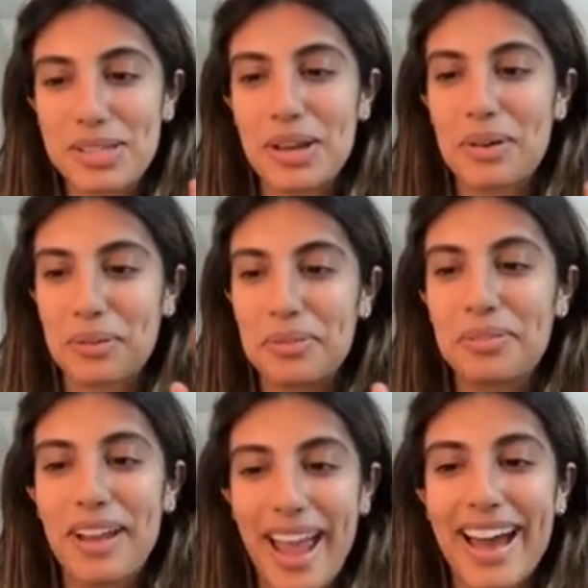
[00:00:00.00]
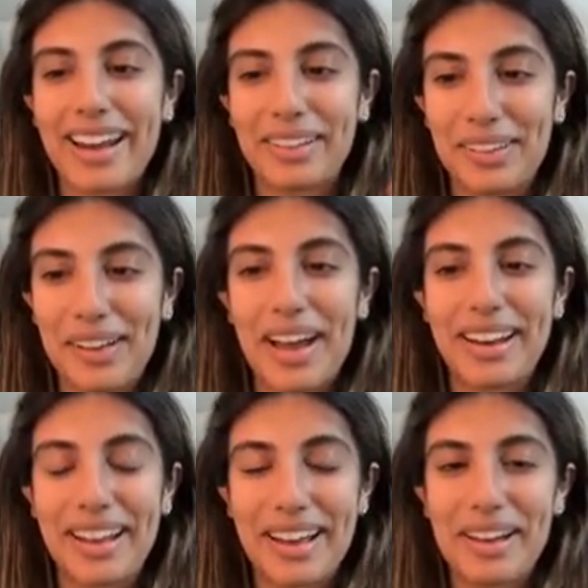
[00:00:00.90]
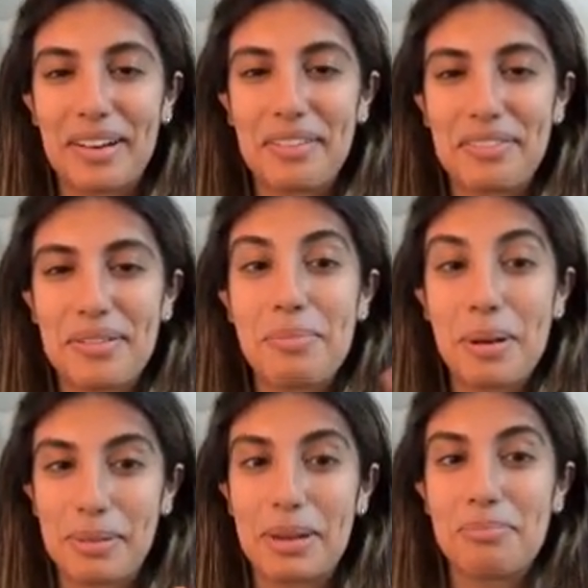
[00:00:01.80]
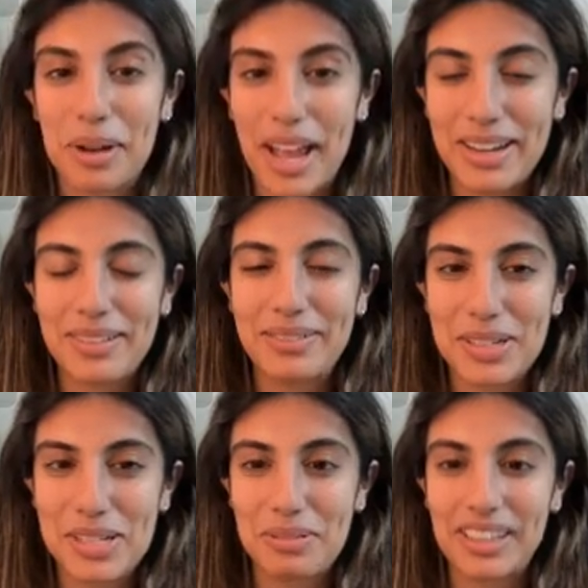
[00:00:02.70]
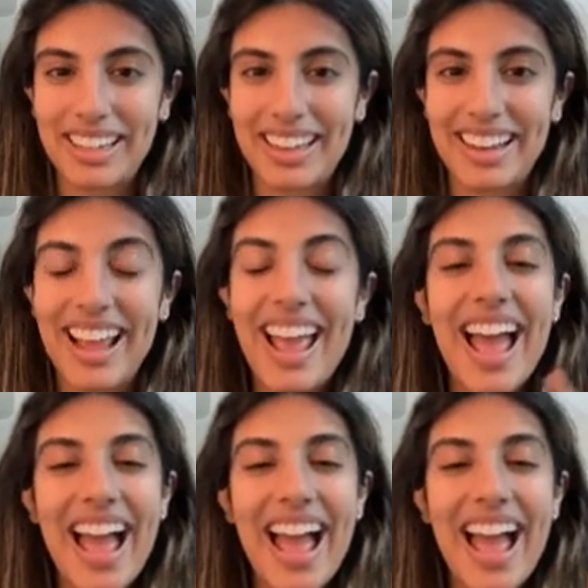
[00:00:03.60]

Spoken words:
also had a lot of pumpkin bread, which is really good.